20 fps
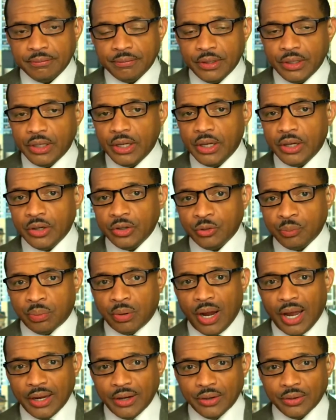years
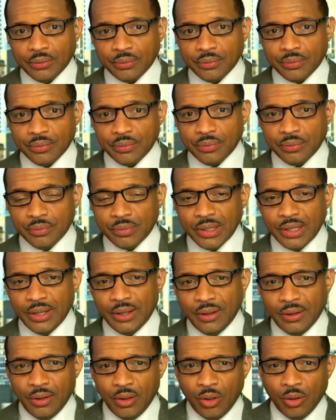prior,
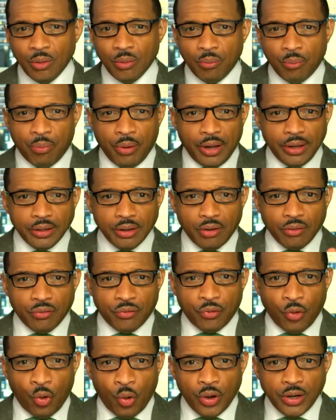but
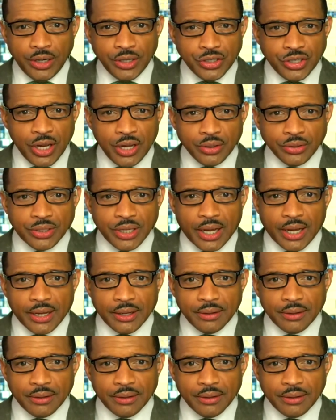avoided jail time.